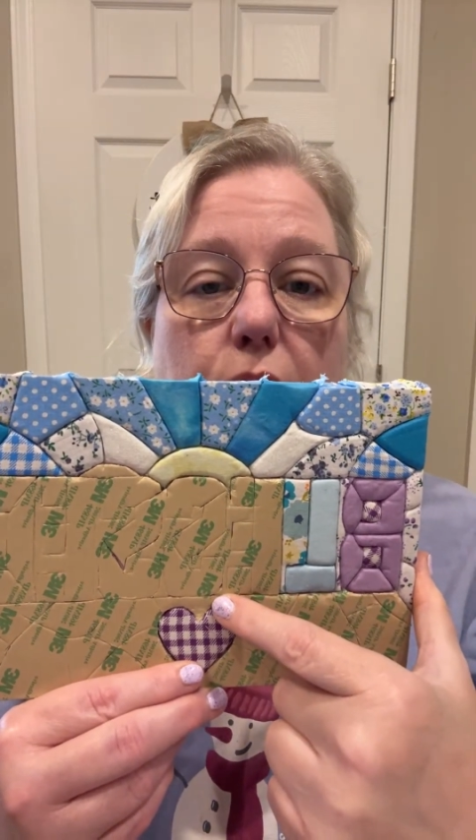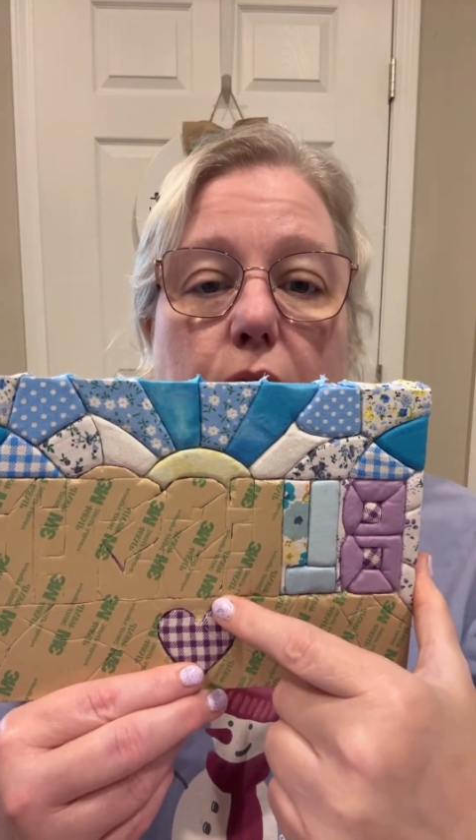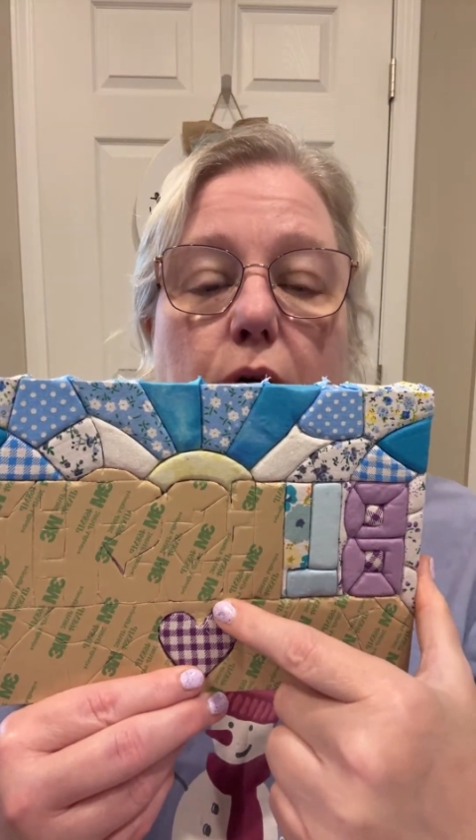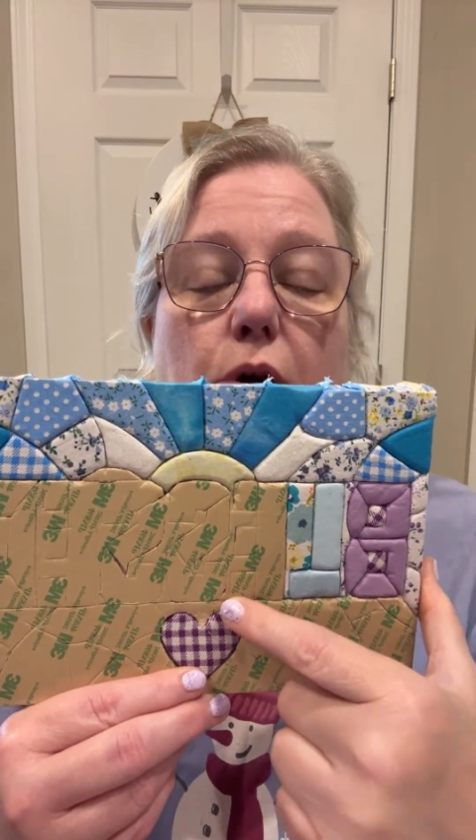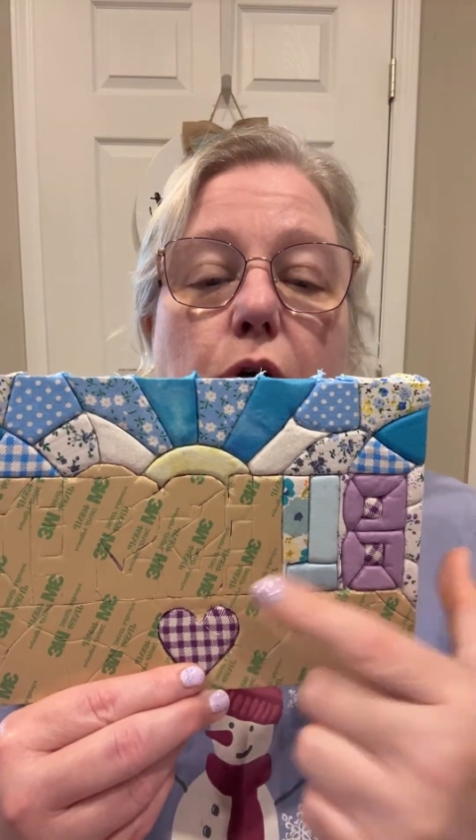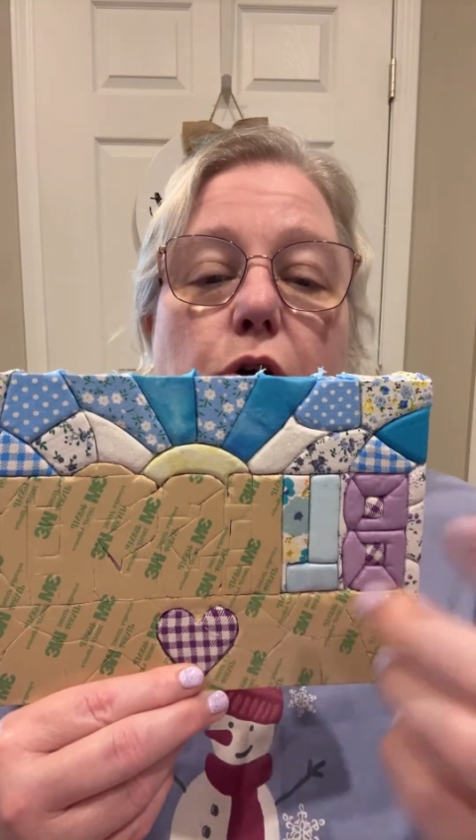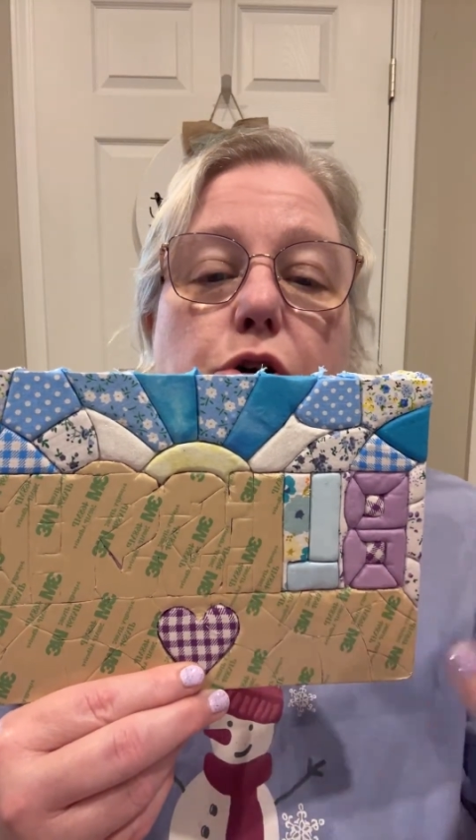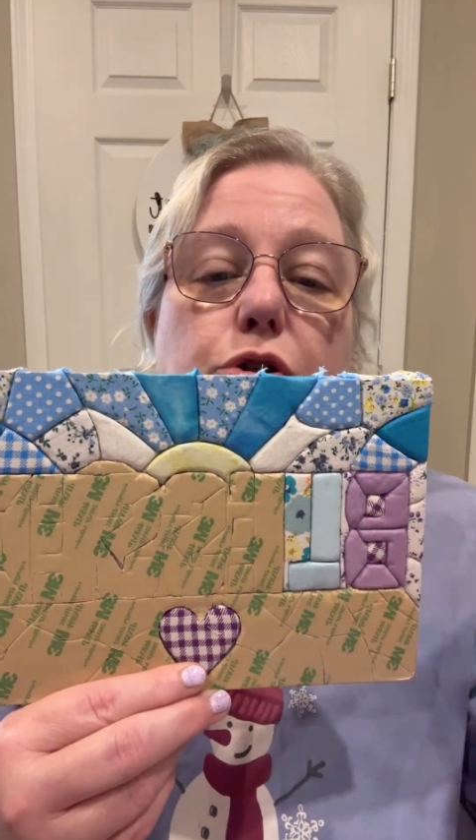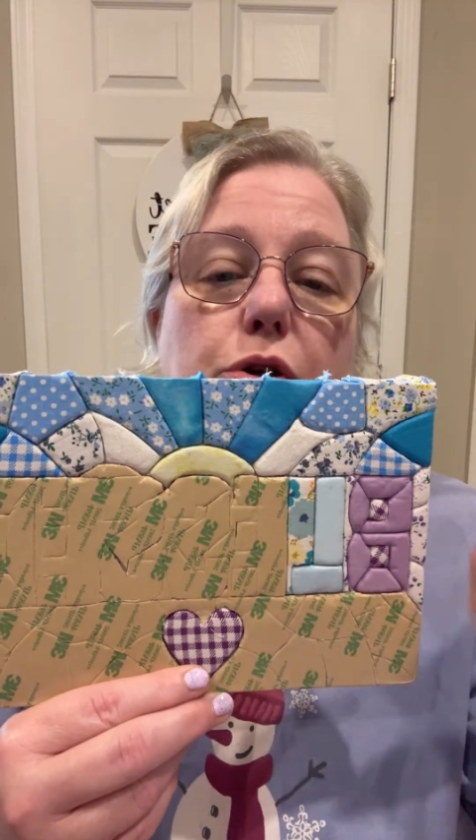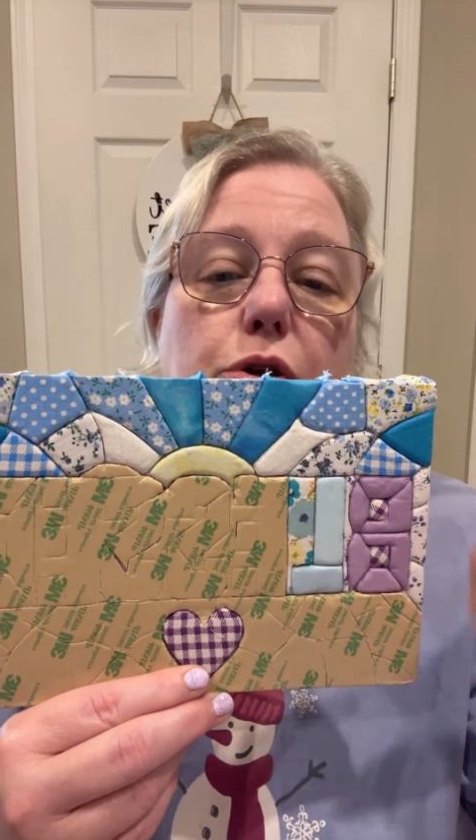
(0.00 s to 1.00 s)
here.
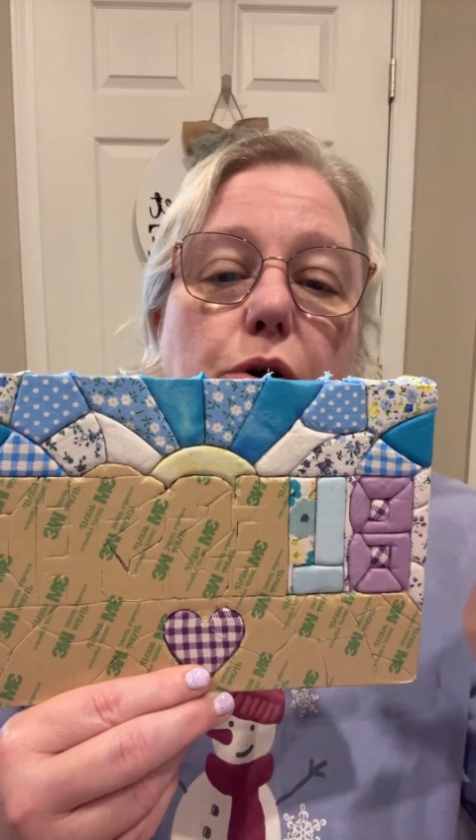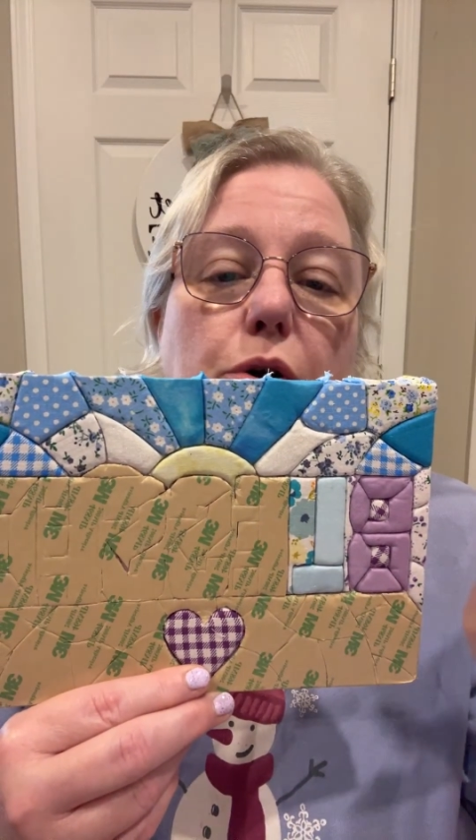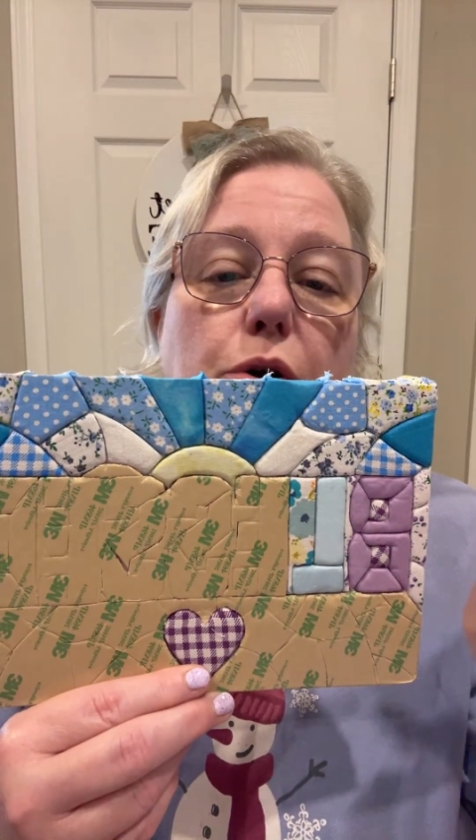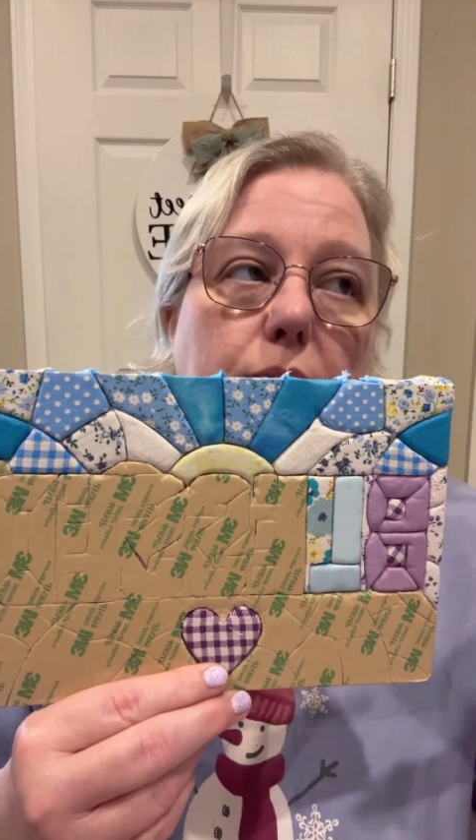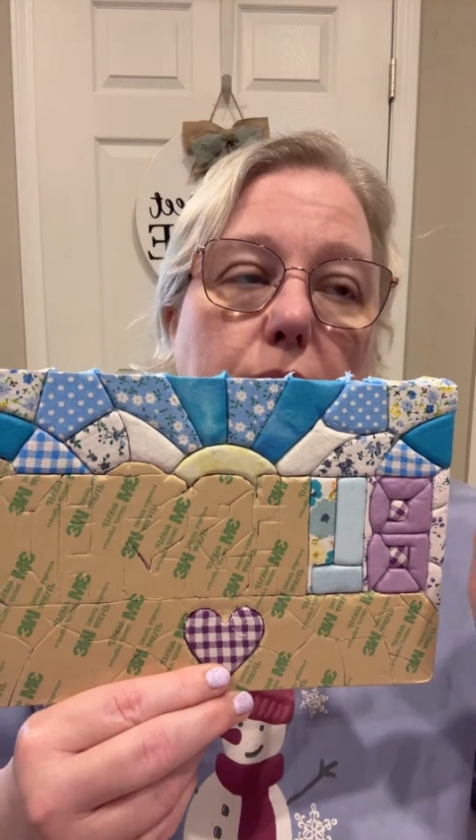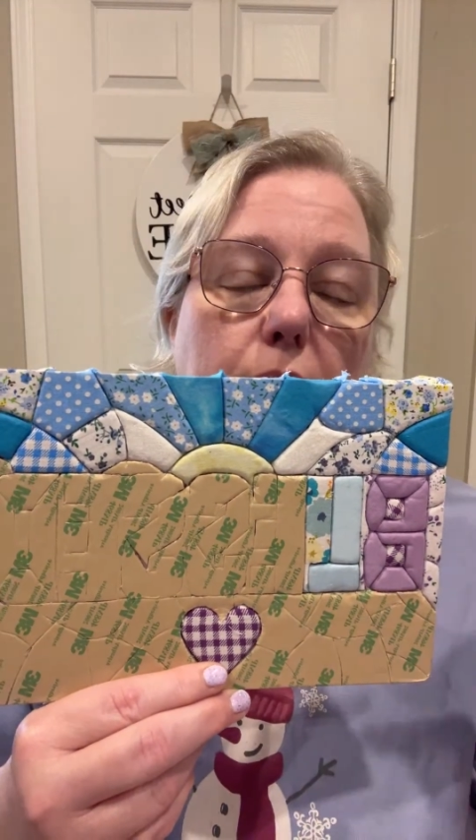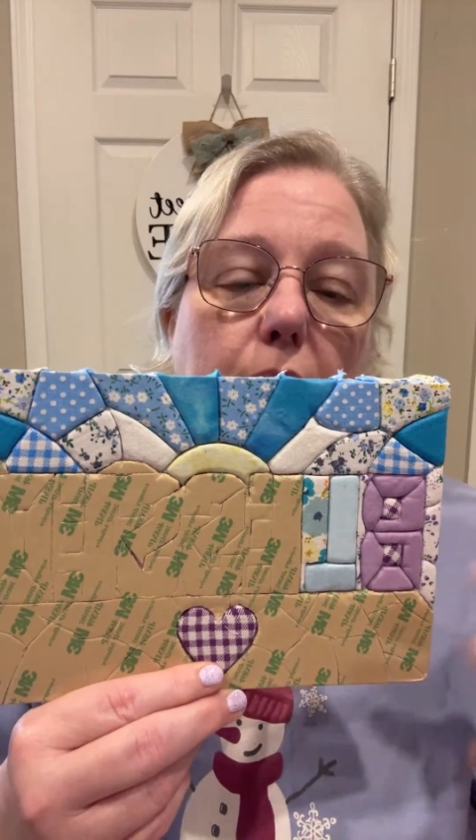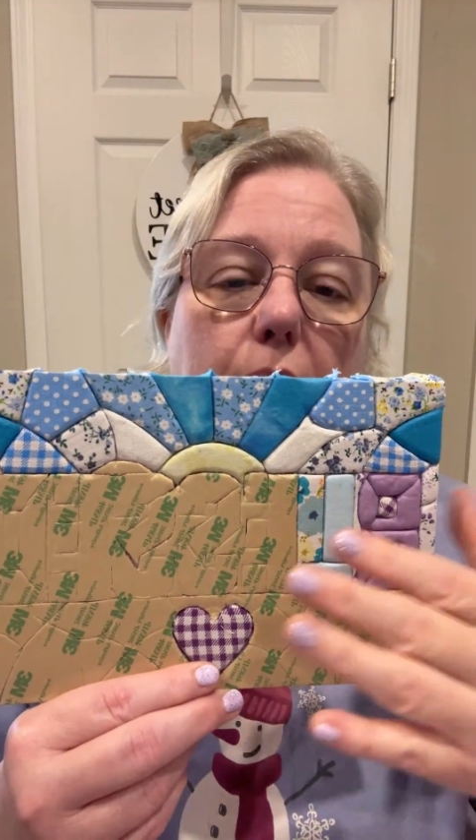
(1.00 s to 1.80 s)
So